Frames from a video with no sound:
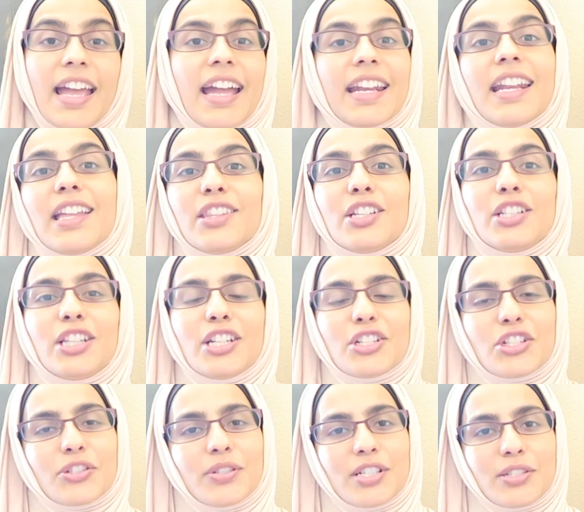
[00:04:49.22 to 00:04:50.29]
Another
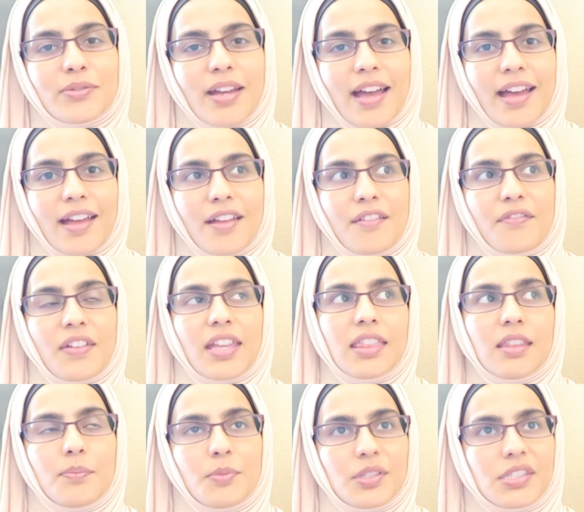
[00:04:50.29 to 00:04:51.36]
luxury to have
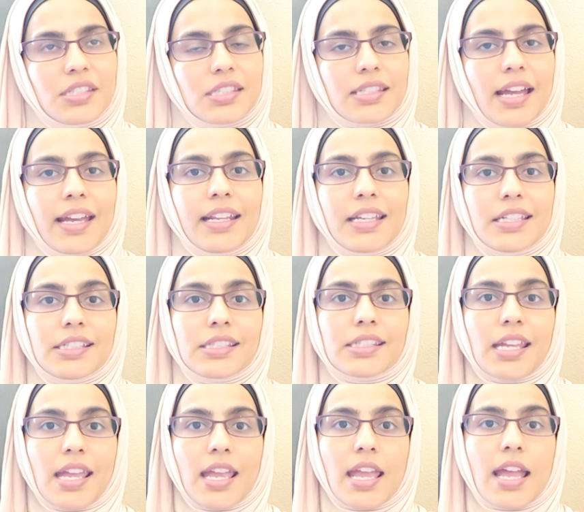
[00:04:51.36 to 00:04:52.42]
in the business side is
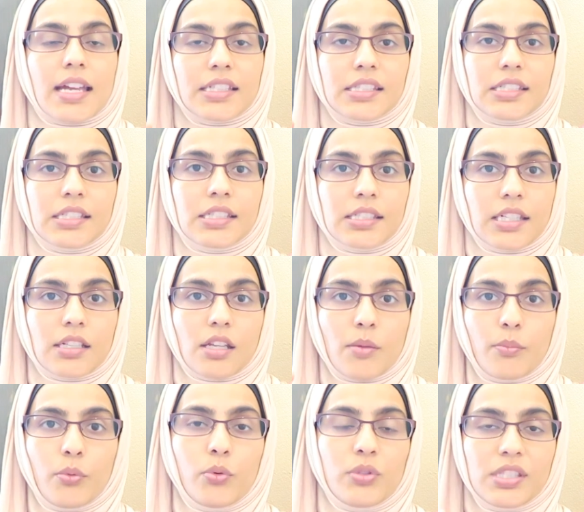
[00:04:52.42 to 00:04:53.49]
a
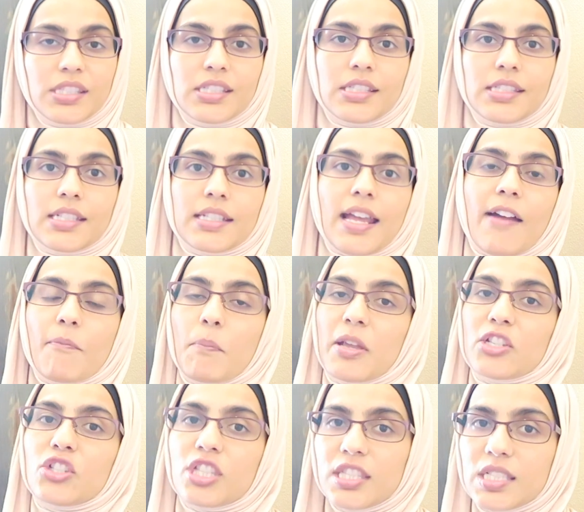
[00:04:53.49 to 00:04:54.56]
Bluetooth assistant. I've
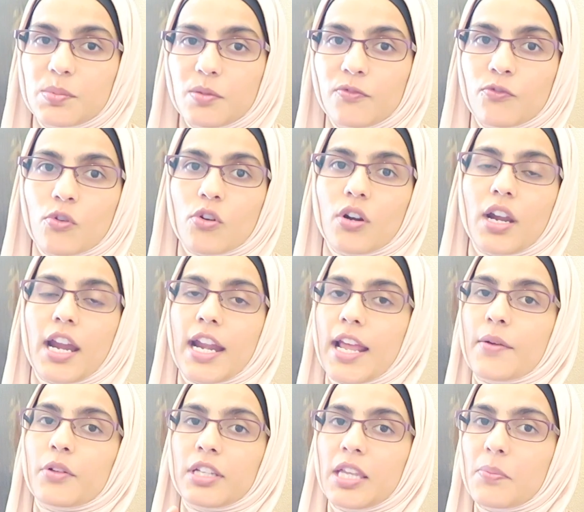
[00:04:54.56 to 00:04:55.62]
mentioned this before, and
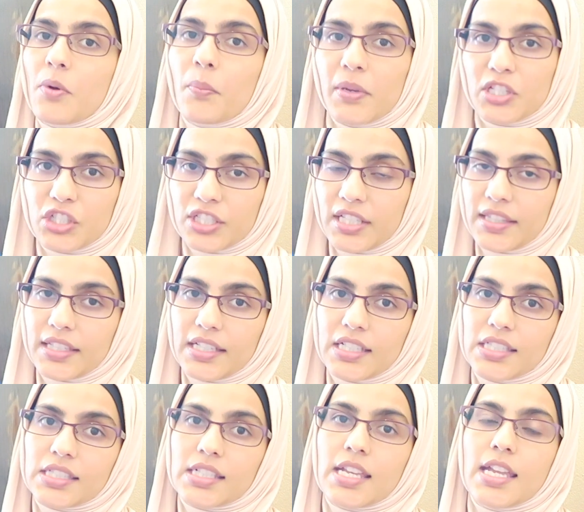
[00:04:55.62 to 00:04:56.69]
I will keep on mentioning
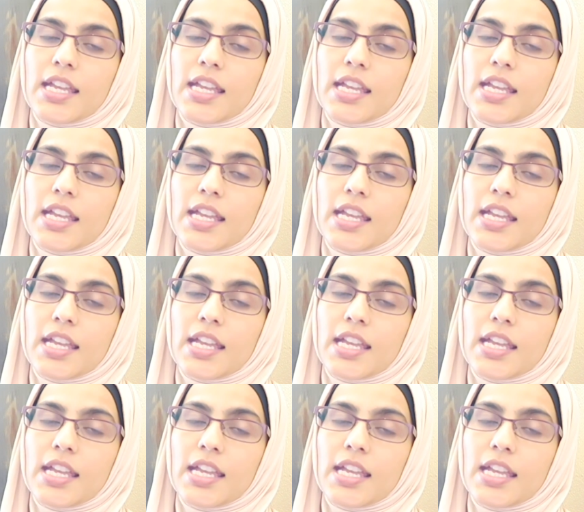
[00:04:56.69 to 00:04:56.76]
this.